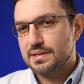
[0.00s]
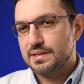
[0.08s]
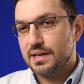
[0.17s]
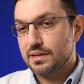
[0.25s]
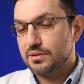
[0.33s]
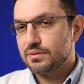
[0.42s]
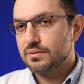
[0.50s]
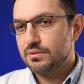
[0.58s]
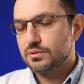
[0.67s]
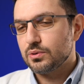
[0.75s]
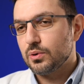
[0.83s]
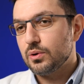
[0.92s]
As I
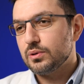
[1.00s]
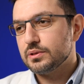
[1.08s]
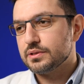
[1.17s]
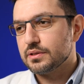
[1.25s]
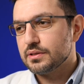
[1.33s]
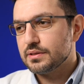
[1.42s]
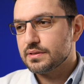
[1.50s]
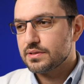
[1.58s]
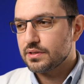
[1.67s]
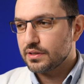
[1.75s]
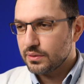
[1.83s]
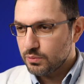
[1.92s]
grew older and
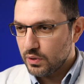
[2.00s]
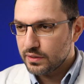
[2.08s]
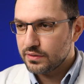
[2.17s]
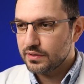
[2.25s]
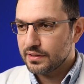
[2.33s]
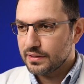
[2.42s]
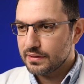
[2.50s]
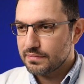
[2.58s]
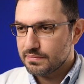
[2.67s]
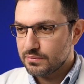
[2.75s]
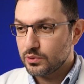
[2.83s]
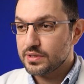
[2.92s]
started wondering
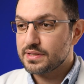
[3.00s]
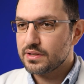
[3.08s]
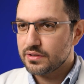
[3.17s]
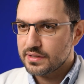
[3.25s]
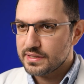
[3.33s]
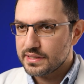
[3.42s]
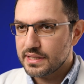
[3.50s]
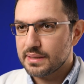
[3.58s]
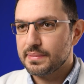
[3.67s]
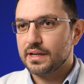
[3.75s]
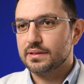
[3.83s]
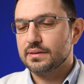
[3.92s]
more seriously
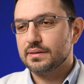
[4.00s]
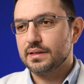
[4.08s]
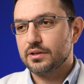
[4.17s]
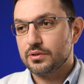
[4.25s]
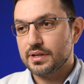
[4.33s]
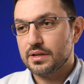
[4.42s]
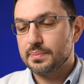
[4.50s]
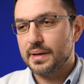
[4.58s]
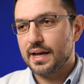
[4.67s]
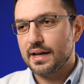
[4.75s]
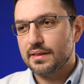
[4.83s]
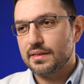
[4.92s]
about the career
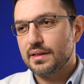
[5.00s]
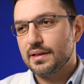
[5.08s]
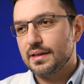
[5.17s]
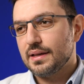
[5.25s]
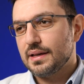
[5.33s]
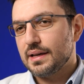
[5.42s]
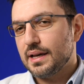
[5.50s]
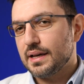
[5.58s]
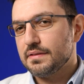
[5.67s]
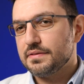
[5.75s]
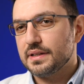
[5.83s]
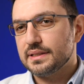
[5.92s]
path,
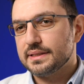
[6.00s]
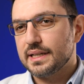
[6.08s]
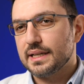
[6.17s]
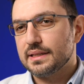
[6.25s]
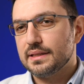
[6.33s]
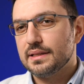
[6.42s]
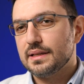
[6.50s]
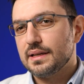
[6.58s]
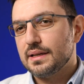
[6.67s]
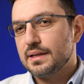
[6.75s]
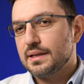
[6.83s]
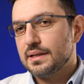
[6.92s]
I felt that
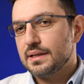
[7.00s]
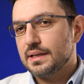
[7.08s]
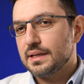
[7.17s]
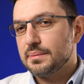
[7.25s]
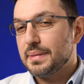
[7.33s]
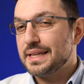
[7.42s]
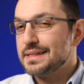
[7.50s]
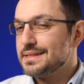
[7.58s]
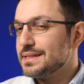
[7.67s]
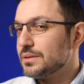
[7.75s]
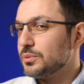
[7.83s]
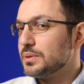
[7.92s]

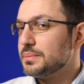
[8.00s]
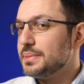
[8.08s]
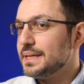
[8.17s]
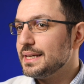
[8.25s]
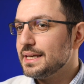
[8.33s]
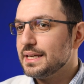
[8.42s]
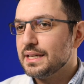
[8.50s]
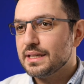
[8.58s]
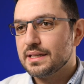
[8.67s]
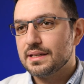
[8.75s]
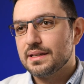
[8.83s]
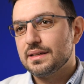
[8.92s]
medicine would be
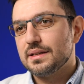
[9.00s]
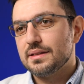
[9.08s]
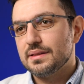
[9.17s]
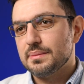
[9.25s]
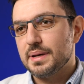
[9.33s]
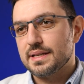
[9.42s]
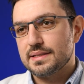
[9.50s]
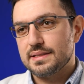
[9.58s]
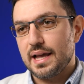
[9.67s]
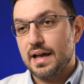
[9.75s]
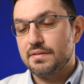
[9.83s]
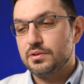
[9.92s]
the
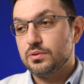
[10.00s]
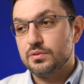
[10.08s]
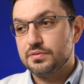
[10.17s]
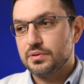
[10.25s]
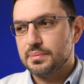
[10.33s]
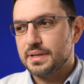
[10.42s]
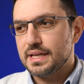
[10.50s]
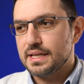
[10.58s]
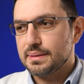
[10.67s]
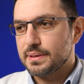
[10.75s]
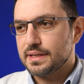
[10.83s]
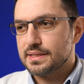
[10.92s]
best avenue for
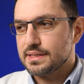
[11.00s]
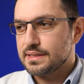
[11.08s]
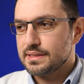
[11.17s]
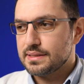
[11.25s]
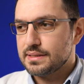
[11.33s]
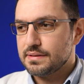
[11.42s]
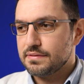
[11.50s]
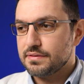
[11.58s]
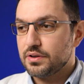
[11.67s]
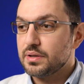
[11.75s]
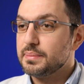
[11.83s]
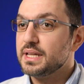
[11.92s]
me because it's
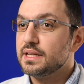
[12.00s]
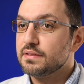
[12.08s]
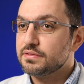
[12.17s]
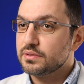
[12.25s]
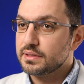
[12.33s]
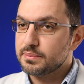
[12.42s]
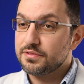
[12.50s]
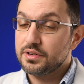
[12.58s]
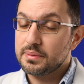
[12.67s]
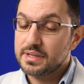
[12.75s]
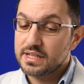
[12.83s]
very meaningful and very